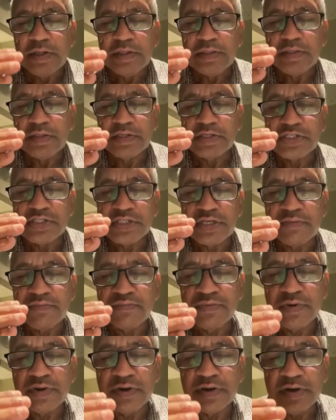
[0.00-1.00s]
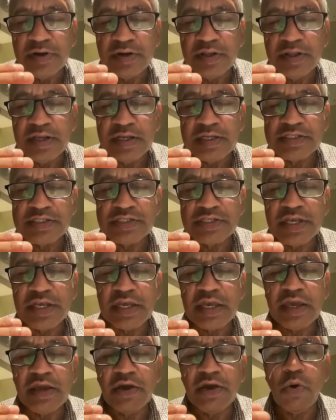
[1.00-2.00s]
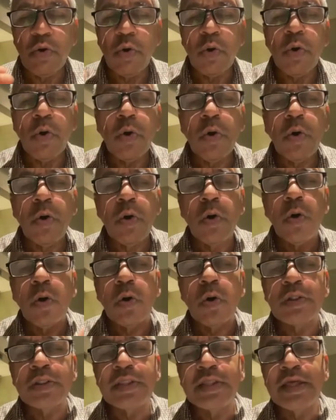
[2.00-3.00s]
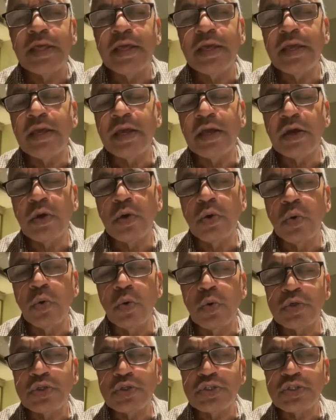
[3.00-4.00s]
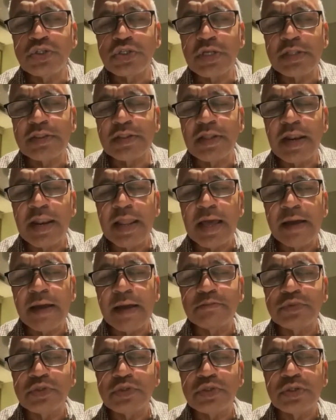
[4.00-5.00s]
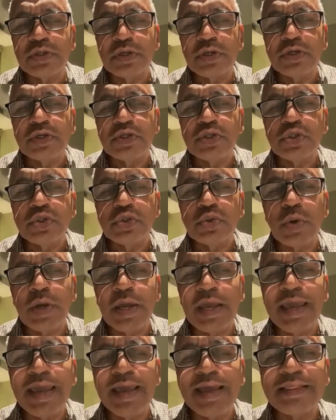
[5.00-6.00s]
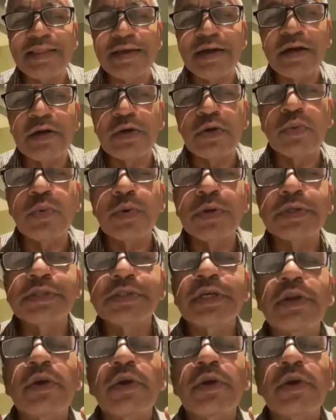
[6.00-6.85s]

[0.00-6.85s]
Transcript: The shepherd is taking all the goats and the lambs together towards an